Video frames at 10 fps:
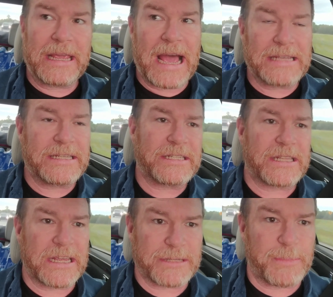And guys, this
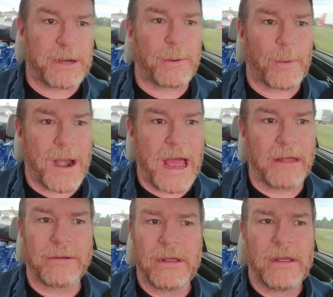thing's been
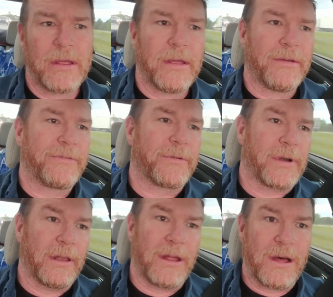around
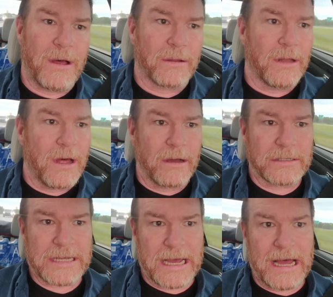for a long,
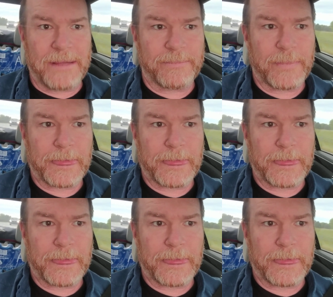long time.